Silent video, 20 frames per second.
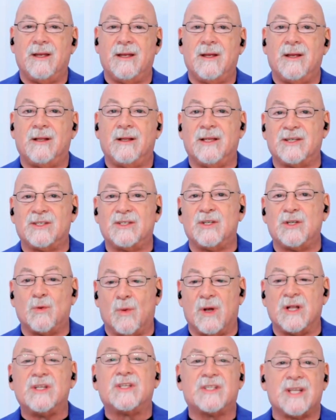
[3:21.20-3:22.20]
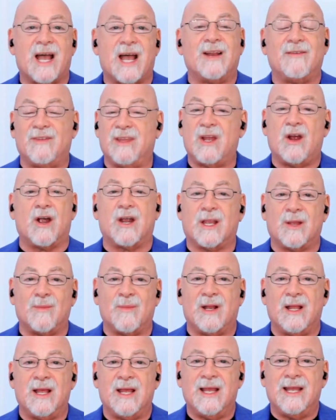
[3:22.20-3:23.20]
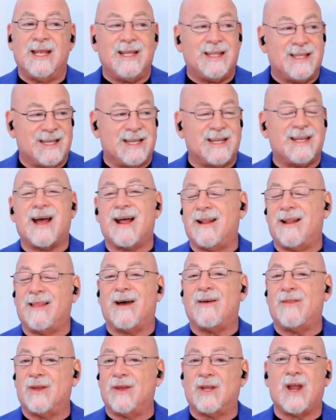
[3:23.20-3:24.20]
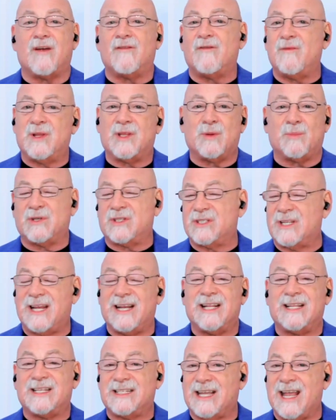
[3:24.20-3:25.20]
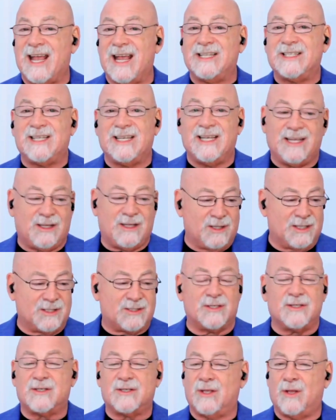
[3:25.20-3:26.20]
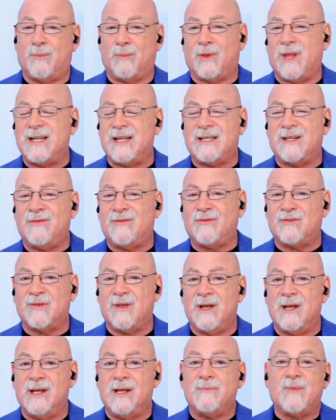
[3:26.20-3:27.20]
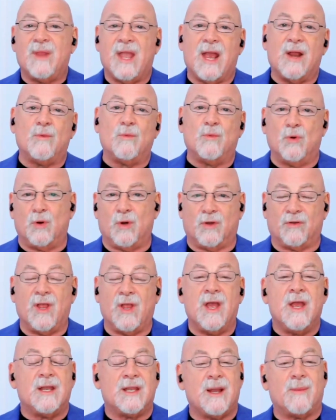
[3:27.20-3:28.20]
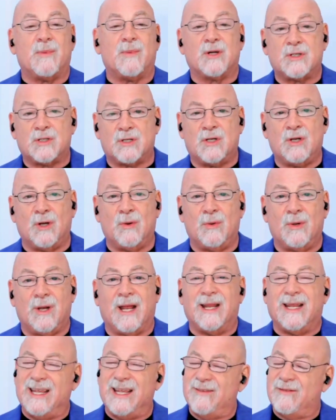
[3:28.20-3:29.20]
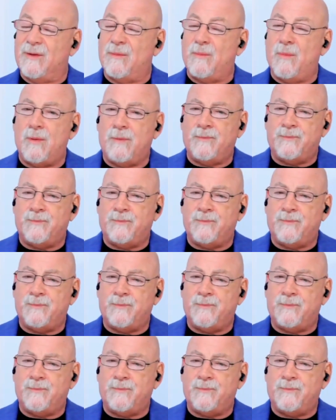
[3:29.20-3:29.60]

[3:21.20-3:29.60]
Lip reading: listened to one side of the argument. He did not allow the government to present its case. He listened to the plaintiffs and ruled. Number two, even